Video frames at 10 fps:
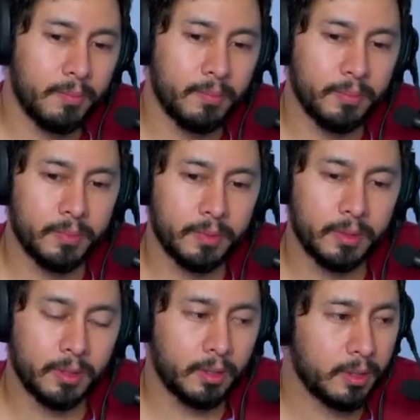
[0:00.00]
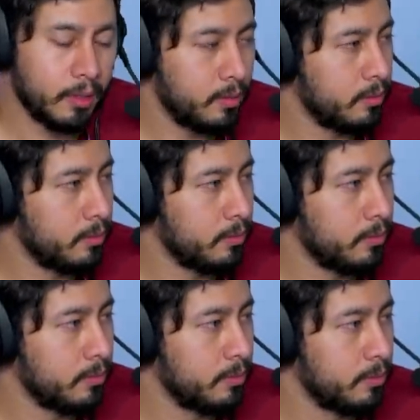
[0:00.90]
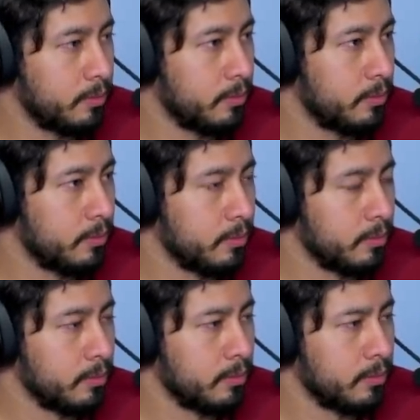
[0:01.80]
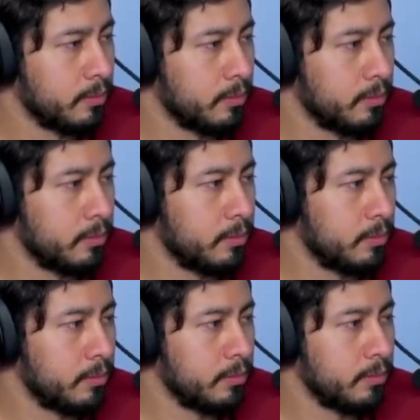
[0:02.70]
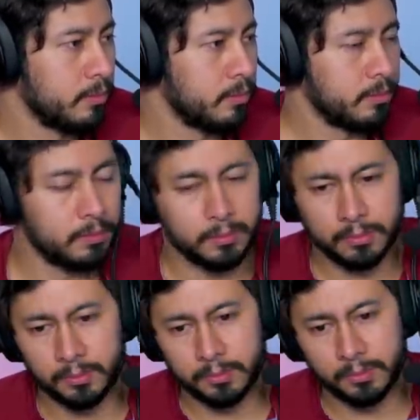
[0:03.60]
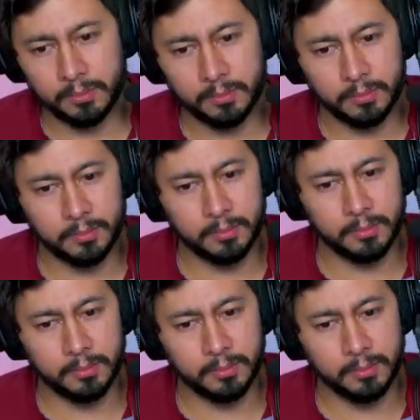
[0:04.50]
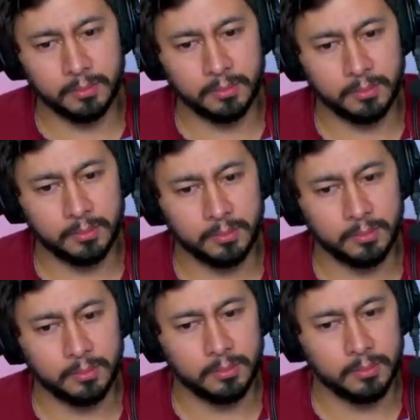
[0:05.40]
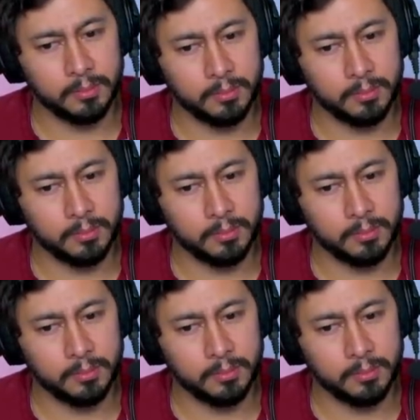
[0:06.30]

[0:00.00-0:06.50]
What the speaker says: (silent)